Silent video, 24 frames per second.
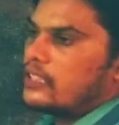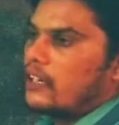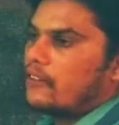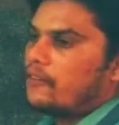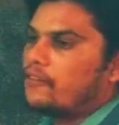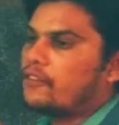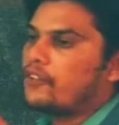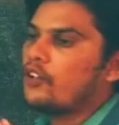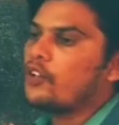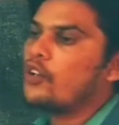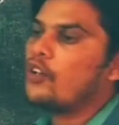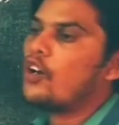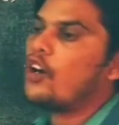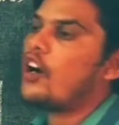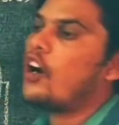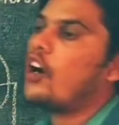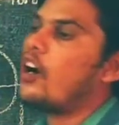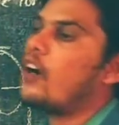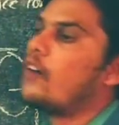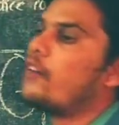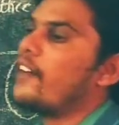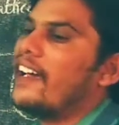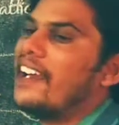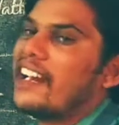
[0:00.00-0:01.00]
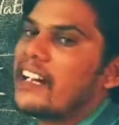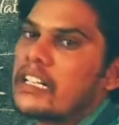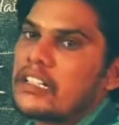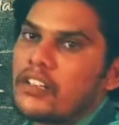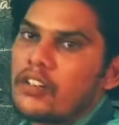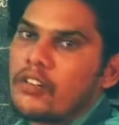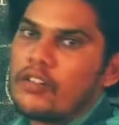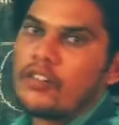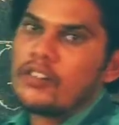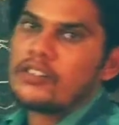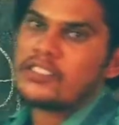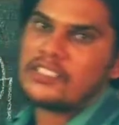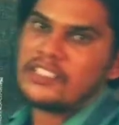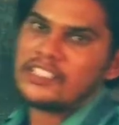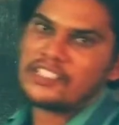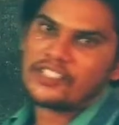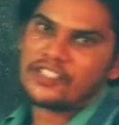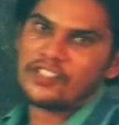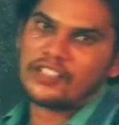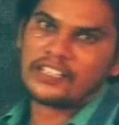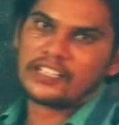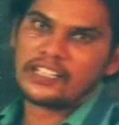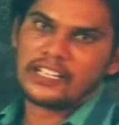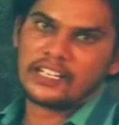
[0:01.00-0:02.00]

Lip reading: the flow of electrons is called